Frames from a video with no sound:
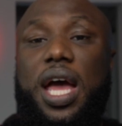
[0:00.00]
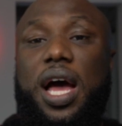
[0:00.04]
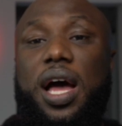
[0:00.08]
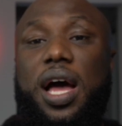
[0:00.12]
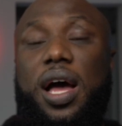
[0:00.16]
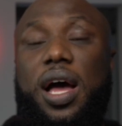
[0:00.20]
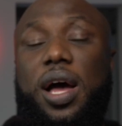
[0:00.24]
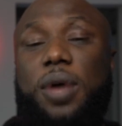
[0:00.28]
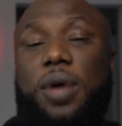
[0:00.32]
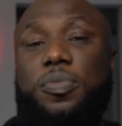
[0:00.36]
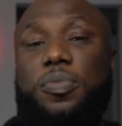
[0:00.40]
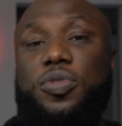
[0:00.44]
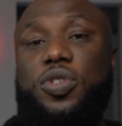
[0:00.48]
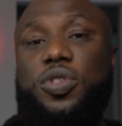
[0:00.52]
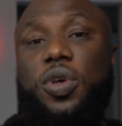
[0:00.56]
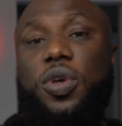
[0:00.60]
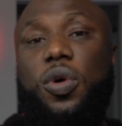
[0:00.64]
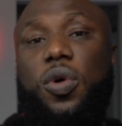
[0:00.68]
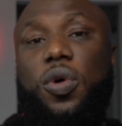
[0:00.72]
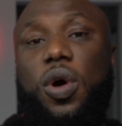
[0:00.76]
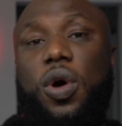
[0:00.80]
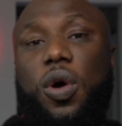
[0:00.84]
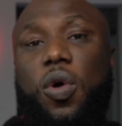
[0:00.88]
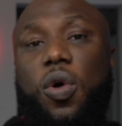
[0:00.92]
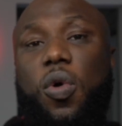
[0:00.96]

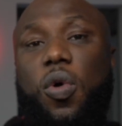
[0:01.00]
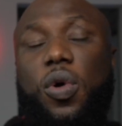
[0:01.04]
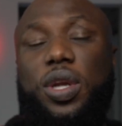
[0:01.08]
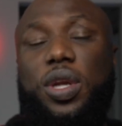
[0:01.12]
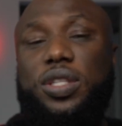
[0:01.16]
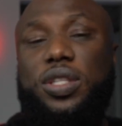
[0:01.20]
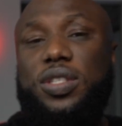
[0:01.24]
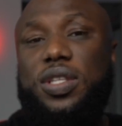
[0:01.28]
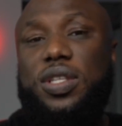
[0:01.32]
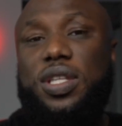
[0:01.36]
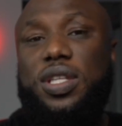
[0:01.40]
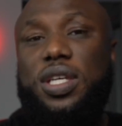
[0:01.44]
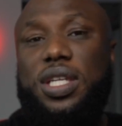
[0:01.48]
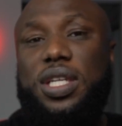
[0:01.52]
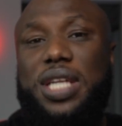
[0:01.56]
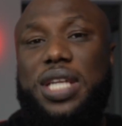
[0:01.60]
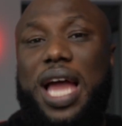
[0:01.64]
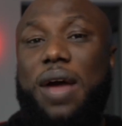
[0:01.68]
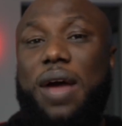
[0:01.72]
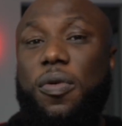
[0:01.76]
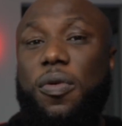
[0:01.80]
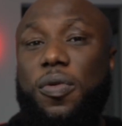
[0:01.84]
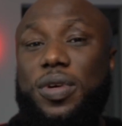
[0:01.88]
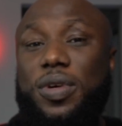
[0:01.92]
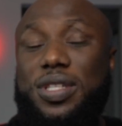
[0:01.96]
So according to the
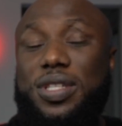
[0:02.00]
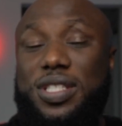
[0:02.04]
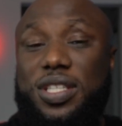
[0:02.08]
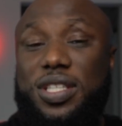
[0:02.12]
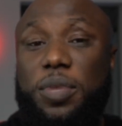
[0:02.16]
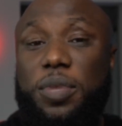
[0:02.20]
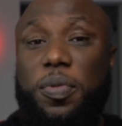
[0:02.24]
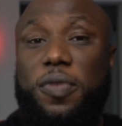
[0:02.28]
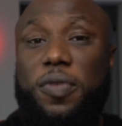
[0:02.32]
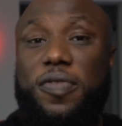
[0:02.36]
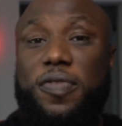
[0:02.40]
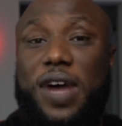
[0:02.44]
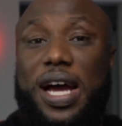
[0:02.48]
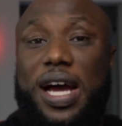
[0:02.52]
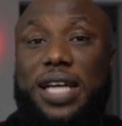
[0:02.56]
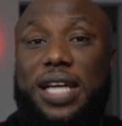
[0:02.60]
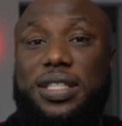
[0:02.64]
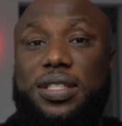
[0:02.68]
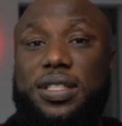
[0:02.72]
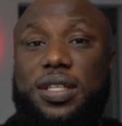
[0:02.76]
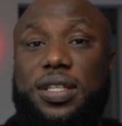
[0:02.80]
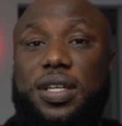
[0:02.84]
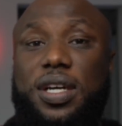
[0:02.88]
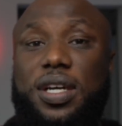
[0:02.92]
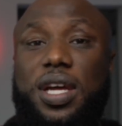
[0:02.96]
911
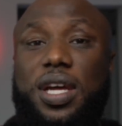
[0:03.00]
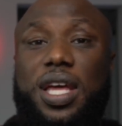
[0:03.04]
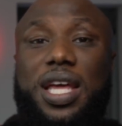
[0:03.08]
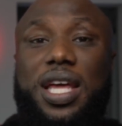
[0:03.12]
supervisor,